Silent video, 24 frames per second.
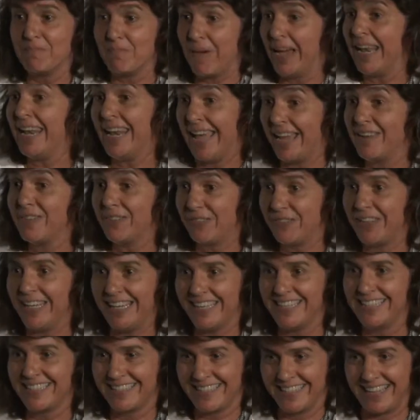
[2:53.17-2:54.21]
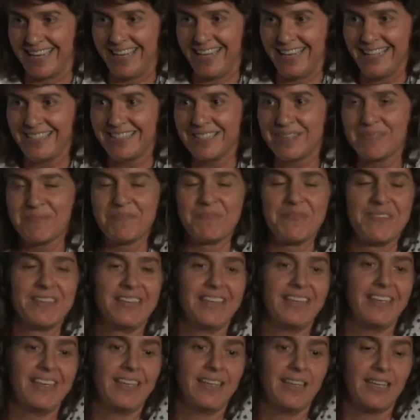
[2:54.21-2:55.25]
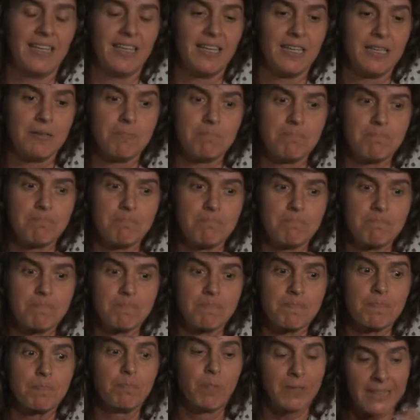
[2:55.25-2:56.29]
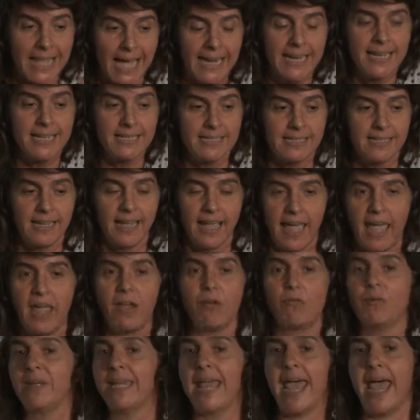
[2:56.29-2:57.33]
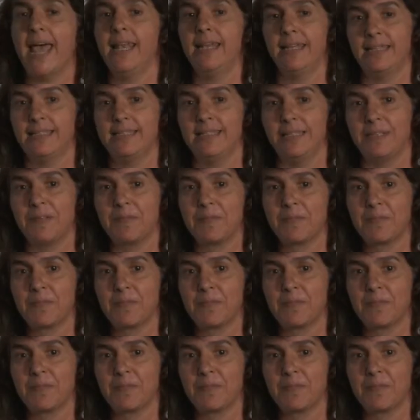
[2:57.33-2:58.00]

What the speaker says: life is that. But that is a reality.